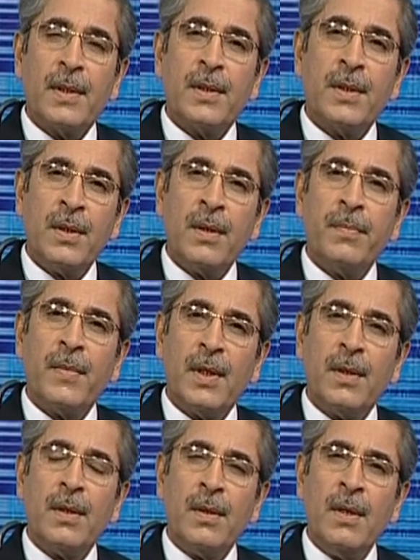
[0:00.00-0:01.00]
So
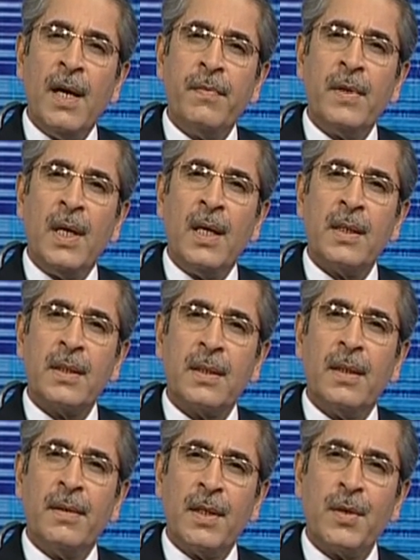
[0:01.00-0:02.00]
you have to ask
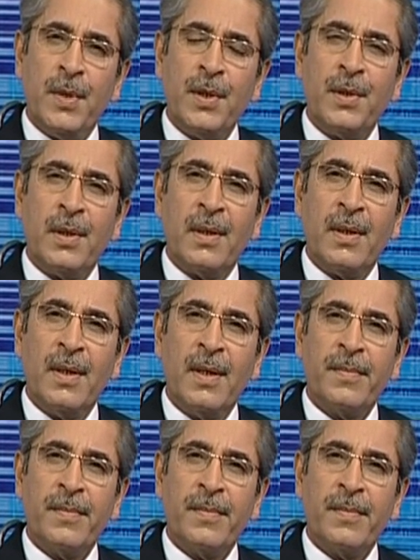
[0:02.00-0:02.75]
this question.